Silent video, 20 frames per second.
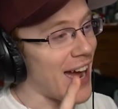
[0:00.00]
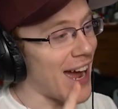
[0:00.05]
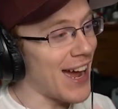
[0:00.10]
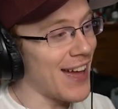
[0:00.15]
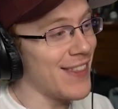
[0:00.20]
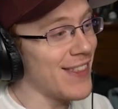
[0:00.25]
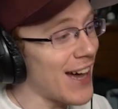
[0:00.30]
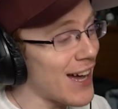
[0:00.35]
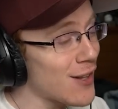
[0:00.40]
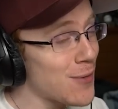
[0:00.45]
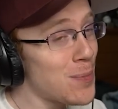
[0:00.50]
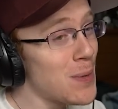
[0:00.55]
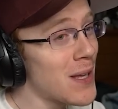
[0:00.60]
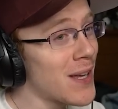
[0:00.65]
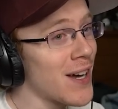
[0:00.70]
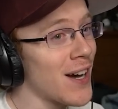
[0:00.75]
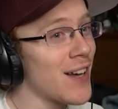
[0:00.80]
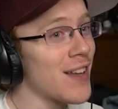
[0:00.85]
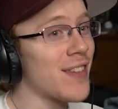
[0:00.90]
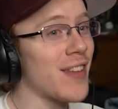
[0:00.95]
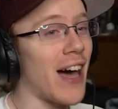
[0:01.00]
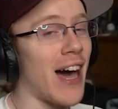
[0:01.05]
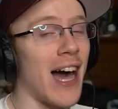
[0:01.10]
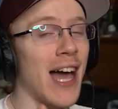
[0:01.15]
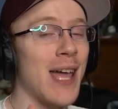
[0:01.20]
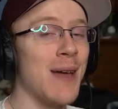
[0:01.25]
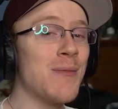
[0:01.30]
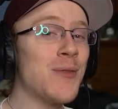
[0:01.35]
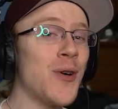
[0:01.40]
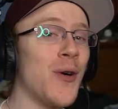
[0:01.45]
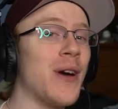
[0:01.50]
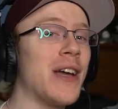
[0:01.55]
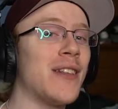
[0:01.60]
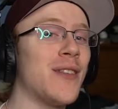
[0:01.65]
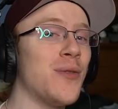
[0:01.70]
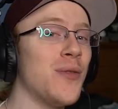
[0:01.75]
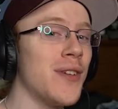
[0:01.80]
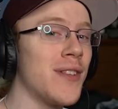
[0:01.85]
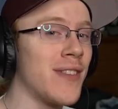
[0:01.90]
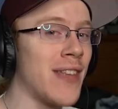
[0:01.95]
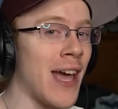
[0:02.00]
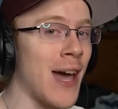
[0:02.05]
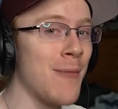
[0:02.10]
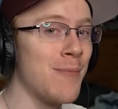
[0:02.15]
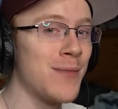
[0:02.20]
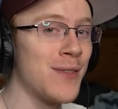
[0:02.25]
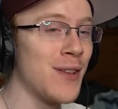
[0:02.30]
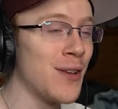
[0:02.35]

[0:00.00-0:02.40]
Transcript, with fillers: and that's because I am going to attempt